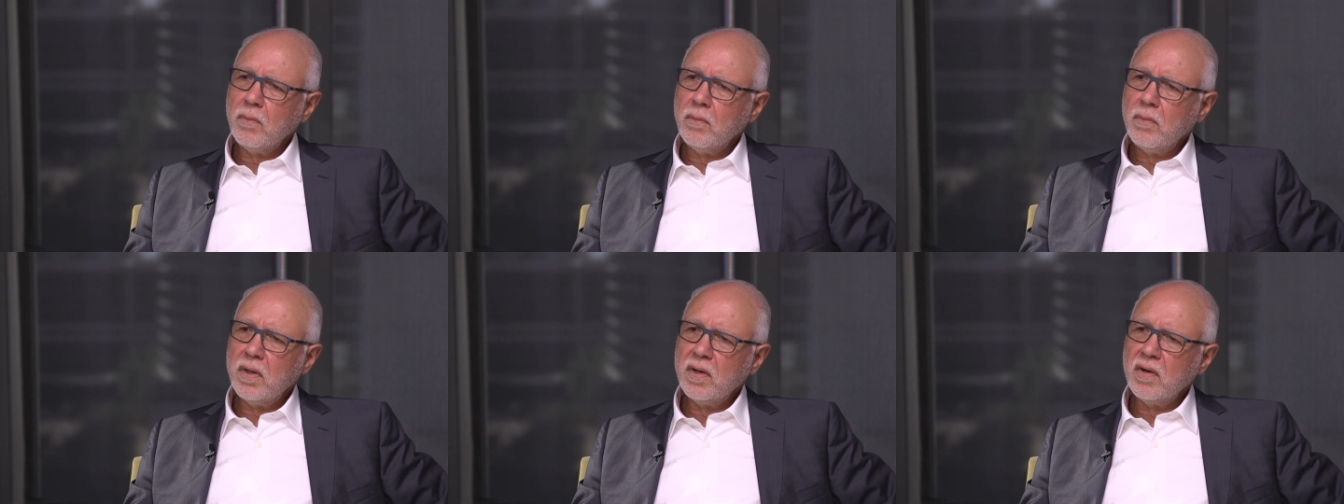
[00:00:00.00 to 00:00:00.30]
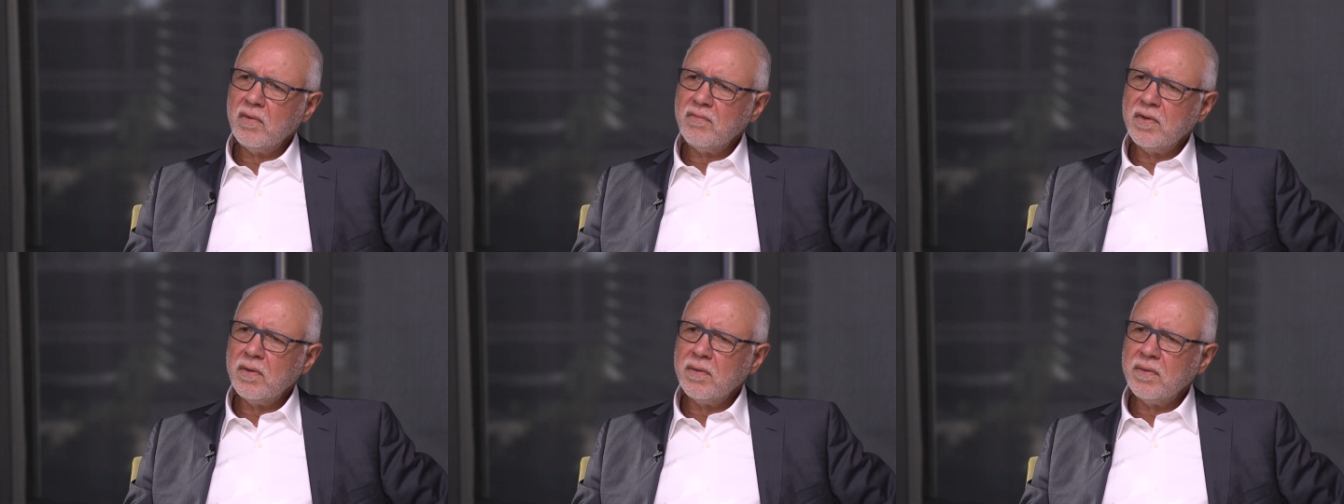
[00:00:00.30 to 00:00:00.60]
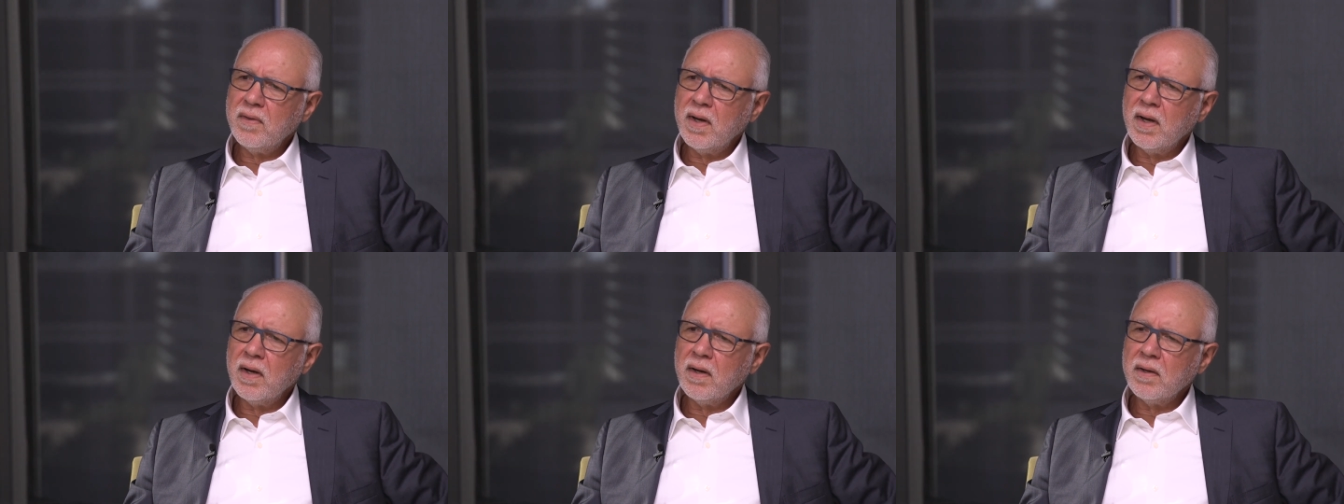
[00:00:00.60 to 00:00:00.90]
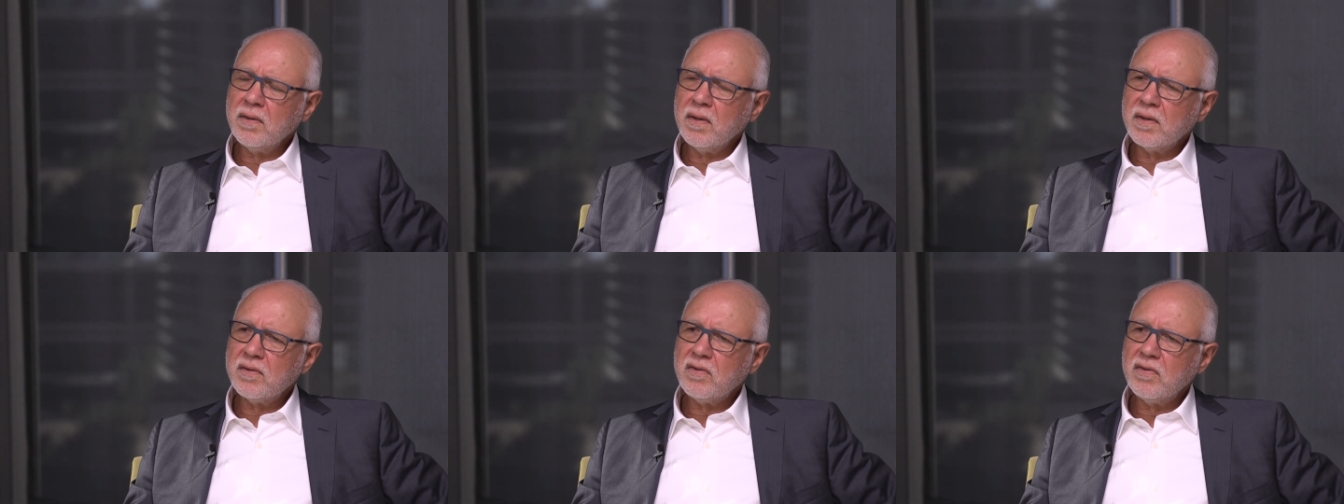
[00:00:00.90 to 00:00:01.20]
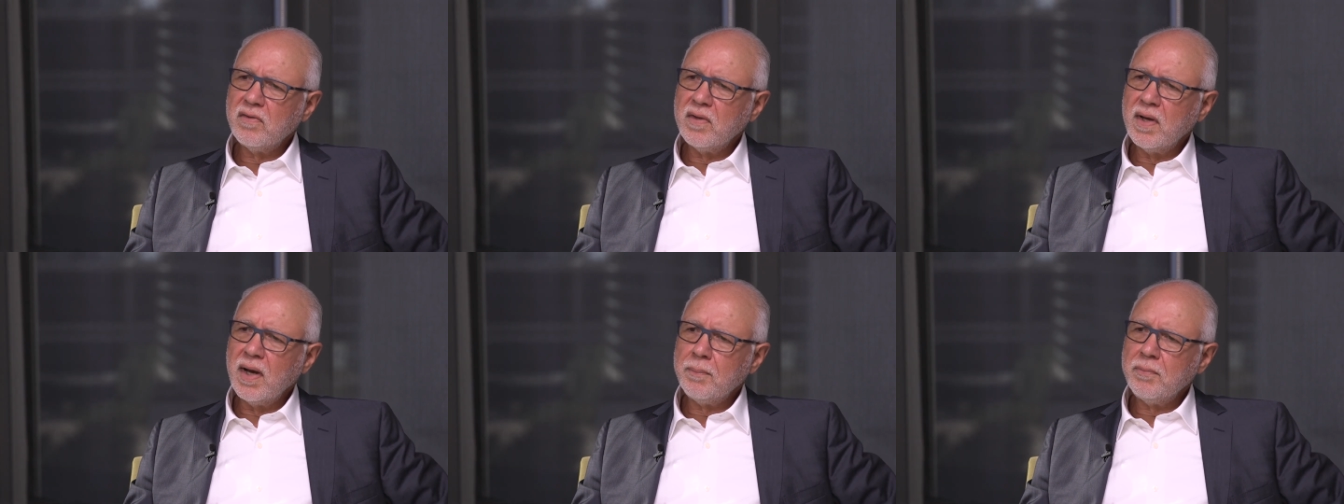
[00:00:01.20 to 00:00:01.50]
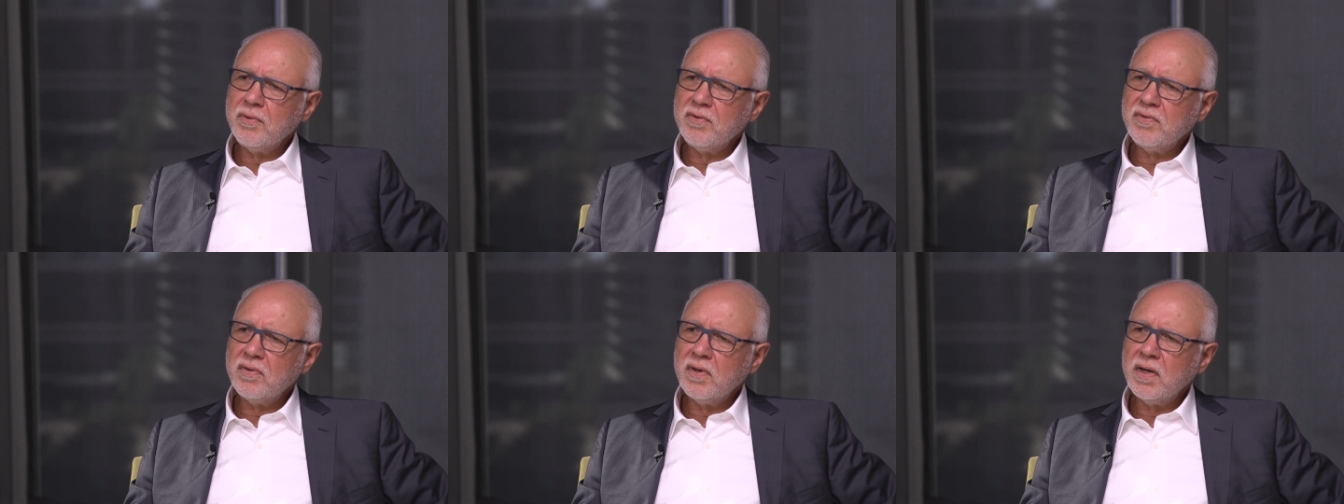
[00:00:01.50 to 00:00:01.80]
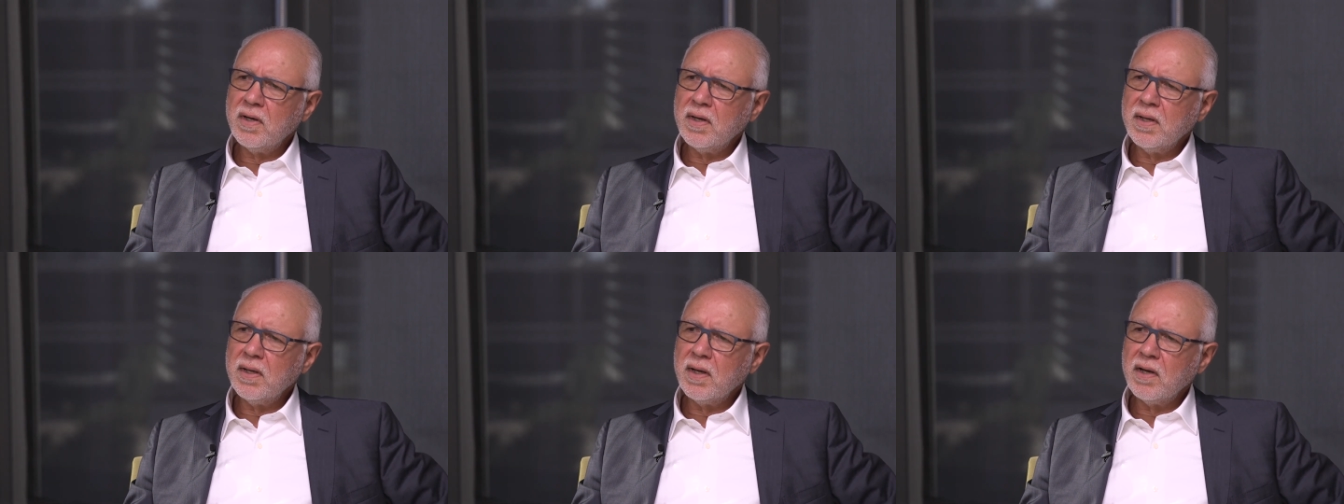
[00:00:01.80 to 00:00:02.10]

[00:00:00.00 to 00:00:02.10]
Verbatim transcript: interviewed there and looked at the opportunity,